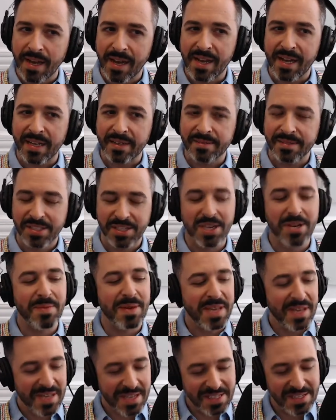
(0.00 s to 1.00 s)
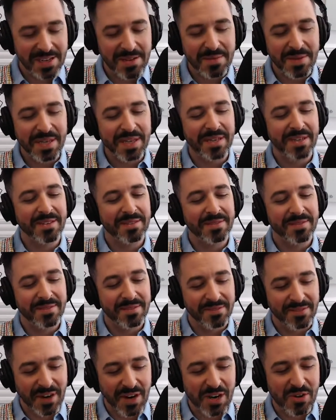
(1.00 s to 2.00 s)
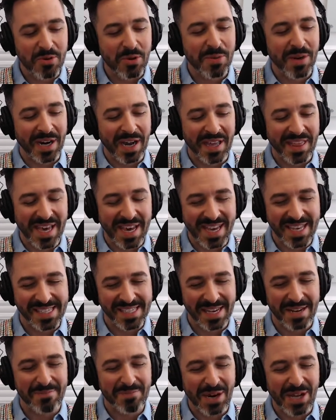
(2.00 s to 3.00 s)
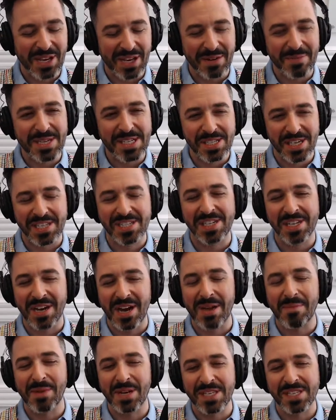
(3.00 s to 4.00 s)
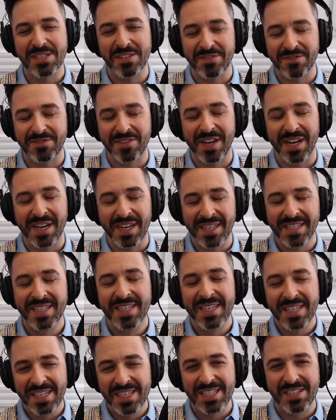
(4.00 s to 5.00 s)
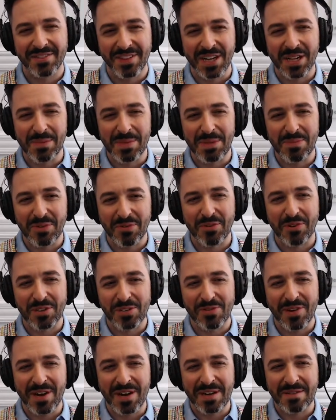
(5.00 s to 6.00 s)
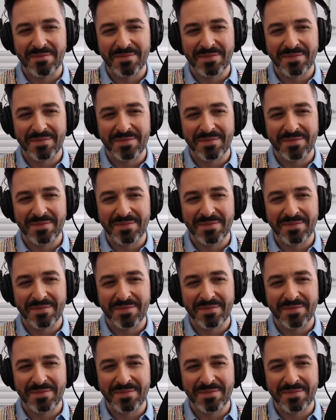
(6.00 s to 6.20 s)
Yeah, it's gonna be very cool, but I think it's probably gonna be 6 to 9 months of development before it's ready.